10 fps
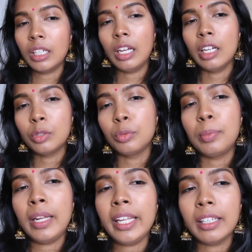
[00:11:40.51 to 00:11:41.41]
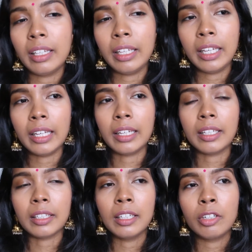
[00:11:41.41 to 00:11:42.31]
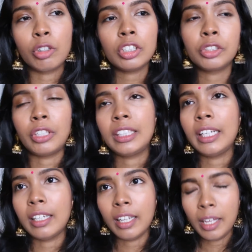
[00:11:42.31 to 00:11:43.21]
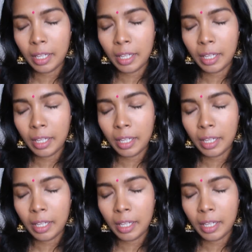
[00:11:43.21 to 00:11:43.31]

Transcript: who played the cross-dressing